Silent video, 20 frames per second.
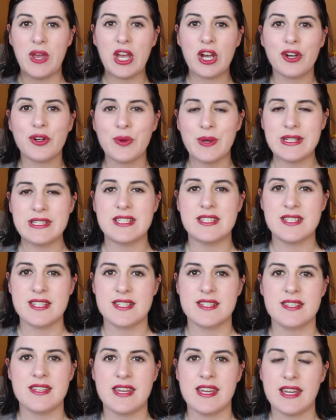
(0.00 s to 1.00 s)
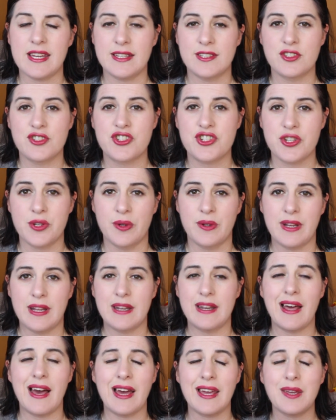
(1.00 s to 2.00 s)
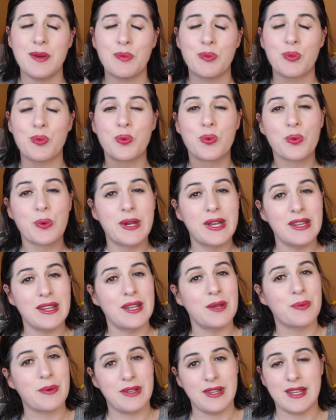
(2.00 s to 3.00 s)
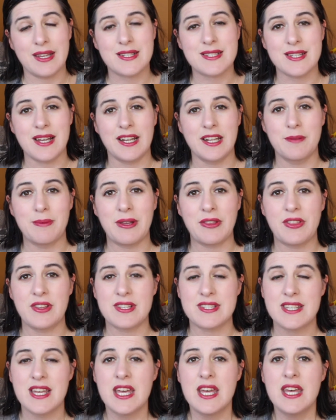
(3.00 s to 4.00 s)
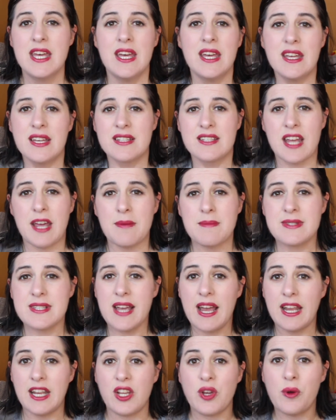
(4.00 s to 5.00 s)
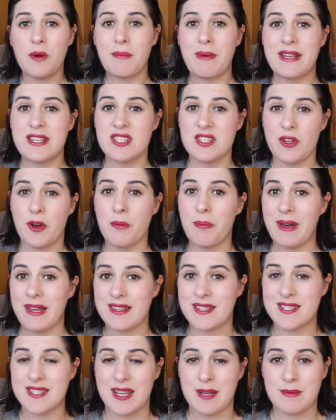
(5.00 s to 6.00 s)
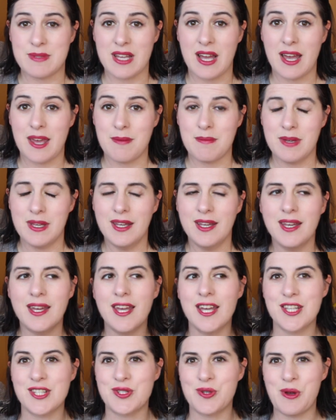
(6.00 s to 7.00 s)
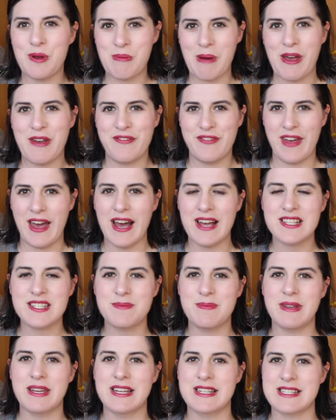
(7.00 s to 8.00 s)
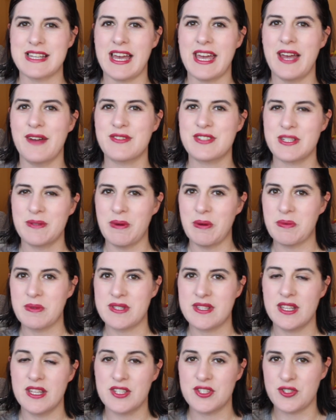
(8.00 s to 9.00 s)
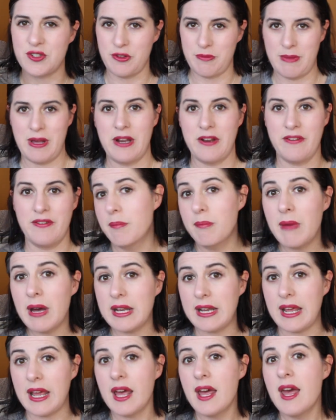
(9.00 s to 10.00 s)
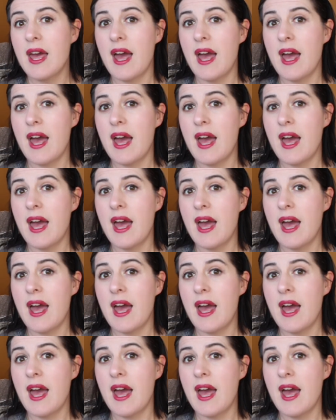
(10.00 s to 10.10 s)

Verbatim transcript: we are going to Disney in June and I am really, really excited about this. Time's kind of going by slow, but at the same time, it's going by fast because I have to come up with a certain amount of money.